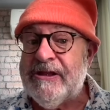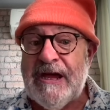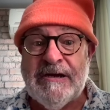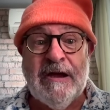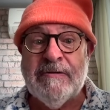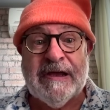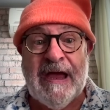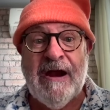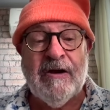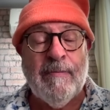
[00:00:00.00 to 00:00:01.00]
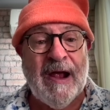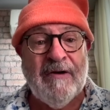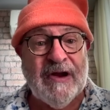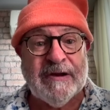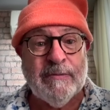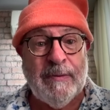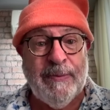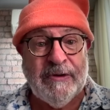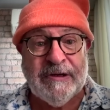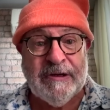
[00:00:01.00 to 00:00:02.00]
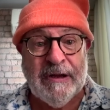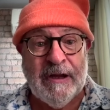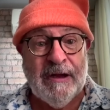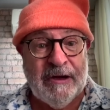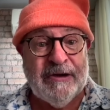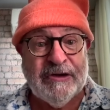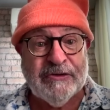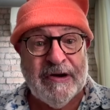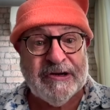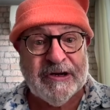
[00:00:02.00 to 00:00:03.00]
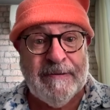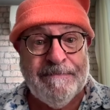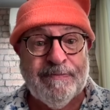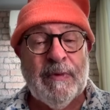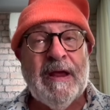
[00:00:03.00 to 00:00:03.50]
they don't care about Vladimir Putin and his regime,